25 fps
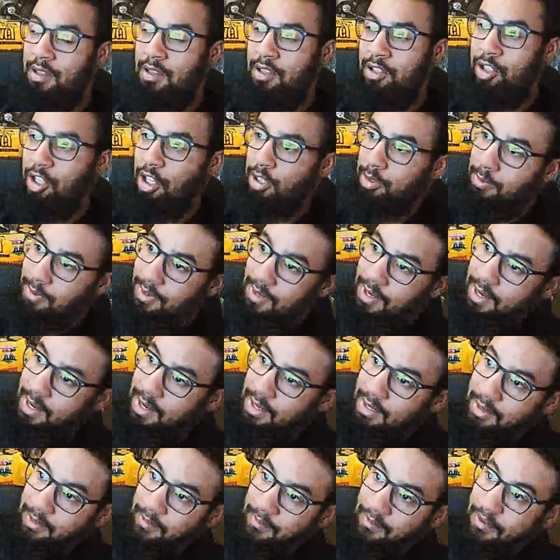Judgment
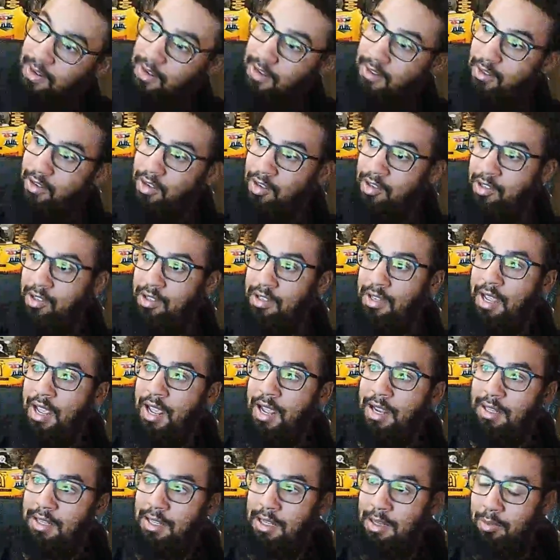Day defending their
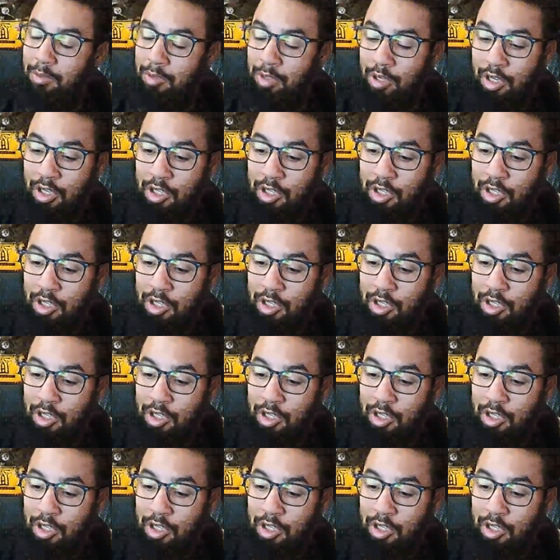tag team,